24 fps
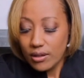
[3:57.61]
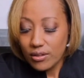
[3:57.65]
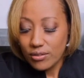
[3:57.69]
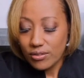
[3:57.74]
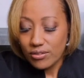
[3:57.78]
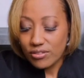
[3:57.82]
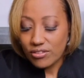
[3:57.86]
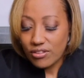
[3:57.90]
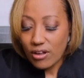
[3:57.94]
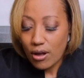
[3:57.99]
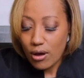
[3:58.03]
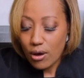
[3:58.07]

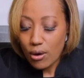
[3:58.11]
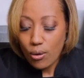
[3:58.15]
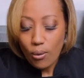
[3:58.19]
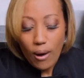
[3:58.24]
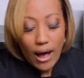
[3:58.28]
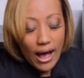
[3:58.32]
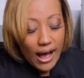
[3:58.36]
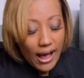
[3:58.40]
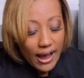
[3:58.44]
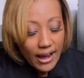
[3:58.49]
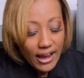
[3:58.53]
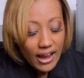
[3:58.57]
So
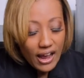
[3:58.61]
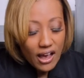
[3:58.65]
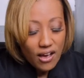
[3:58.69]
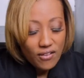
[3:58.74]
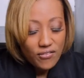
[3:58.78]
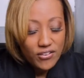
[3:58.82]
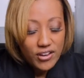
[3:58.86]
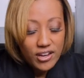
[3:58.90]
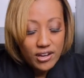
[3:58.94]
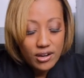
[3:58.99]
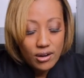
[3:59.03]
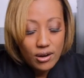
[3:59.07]
I have
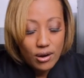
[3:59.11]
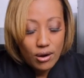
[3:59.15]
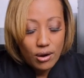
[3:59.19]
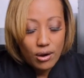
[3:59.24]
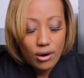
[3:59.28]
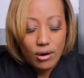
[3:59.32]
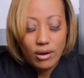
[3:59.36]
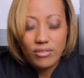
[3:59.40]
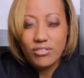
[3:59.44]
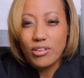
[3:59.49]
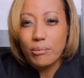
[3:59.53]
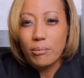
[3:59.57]

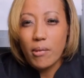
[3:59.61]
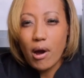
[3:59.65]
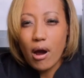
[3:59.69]
here some